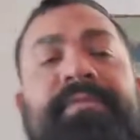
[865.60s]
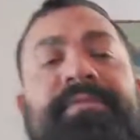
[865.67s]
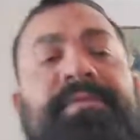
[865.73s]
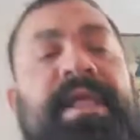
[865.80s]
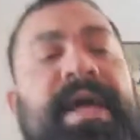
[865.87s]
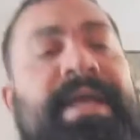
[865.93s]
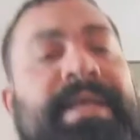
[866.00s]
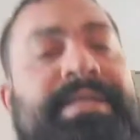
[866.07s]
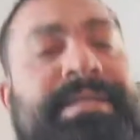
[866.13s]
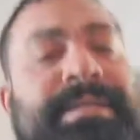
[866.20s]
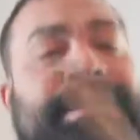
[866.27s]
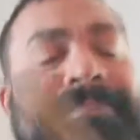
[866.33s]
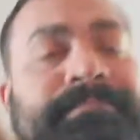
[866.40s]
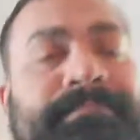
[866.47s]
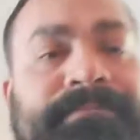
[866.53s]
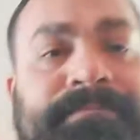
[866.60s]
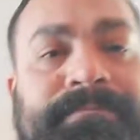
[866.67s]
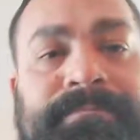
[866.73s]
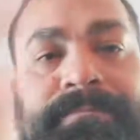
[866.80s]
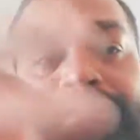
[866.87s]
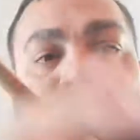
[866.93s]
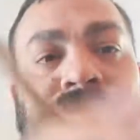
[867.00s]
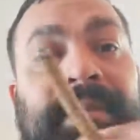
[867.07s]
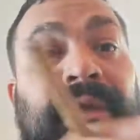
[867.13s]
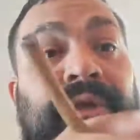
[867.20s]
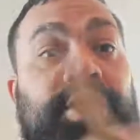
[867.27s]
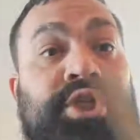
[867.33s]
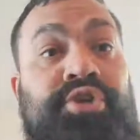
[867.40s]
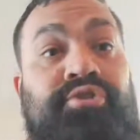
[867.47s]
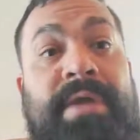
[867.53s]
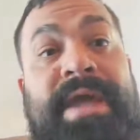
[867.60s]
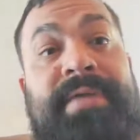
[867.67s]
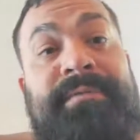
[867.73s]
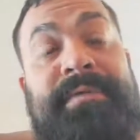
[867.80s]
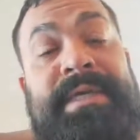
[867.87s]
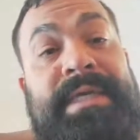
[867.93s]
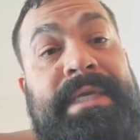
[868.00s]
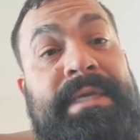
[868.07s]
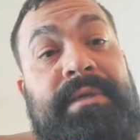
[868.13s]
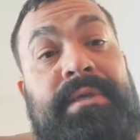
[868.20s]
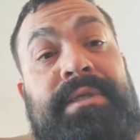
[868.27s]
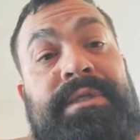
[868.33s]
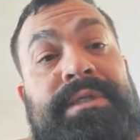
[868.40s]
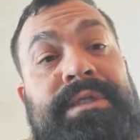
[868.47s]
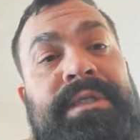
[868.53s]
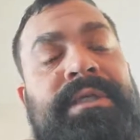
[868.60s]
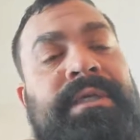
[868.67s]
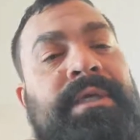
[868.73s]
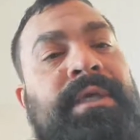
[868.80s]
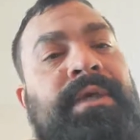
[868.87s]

Flight, traffic, energy.